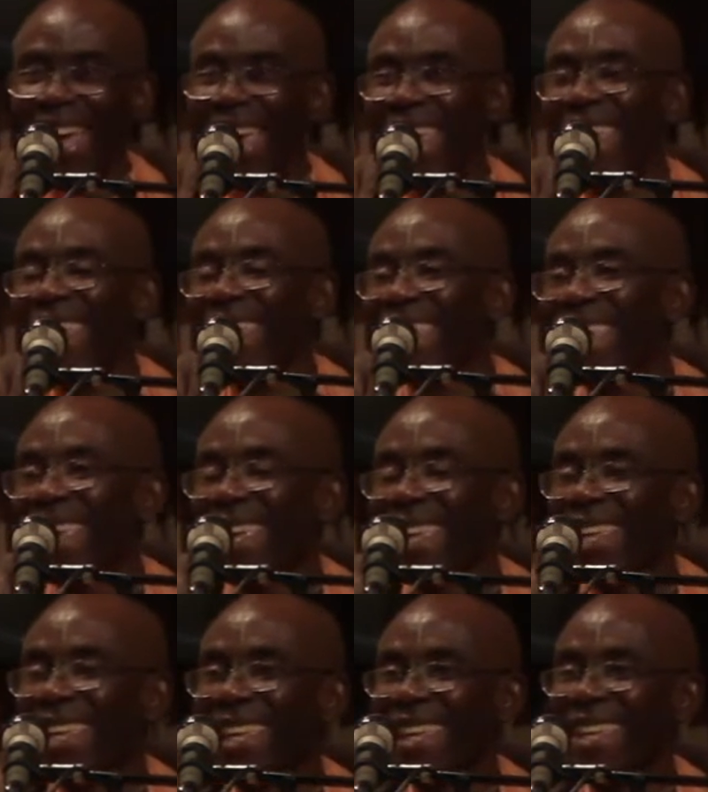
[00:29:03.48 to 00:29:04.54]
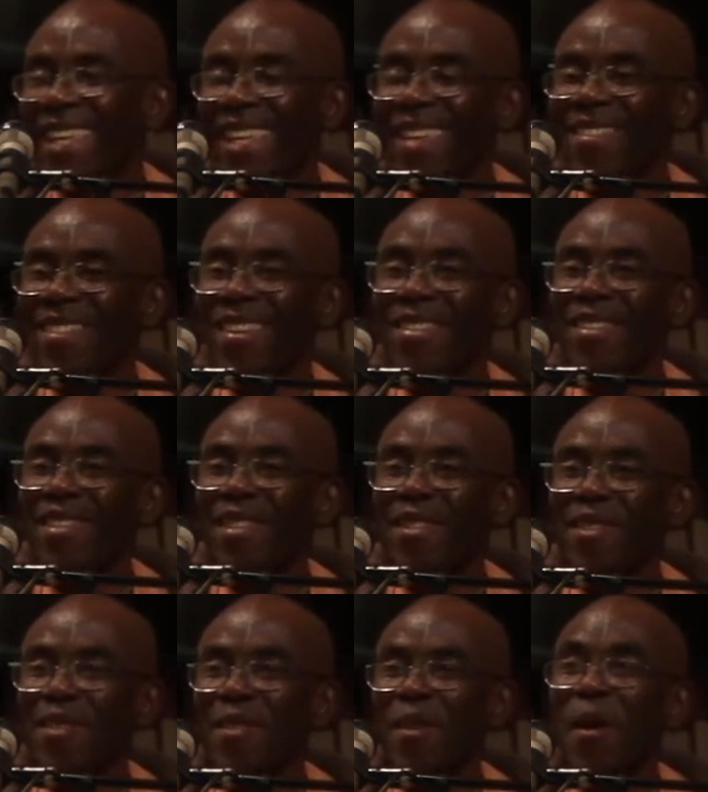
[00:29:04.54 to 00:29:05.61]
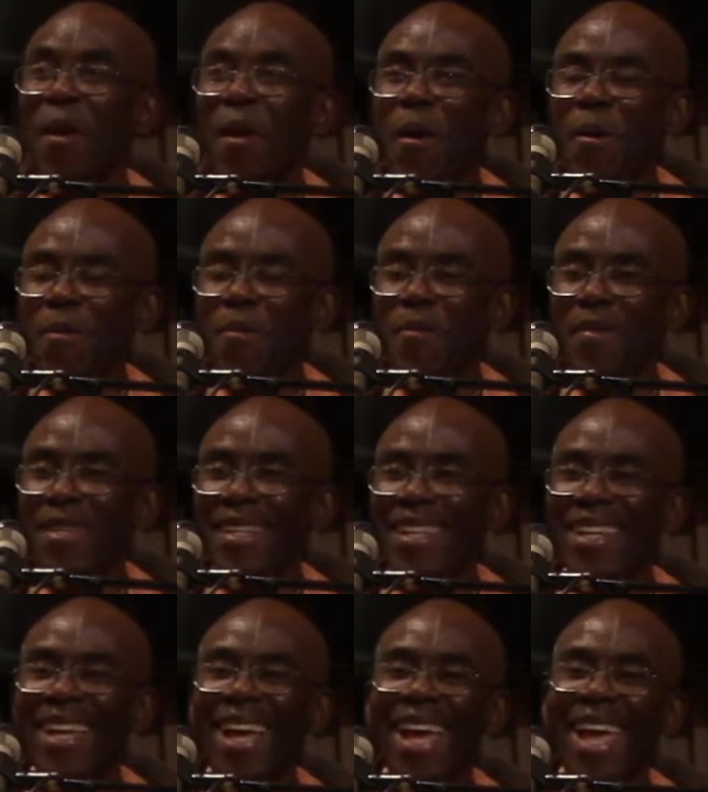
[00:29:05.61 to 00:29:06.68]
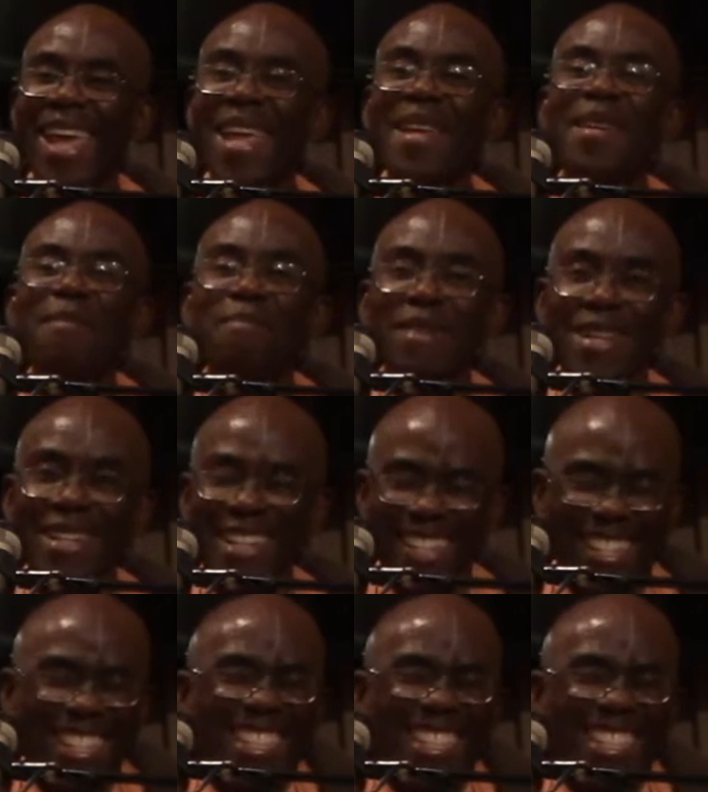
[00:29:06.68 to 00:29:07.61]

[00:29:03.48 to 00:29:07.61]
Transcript: he gives us so independence.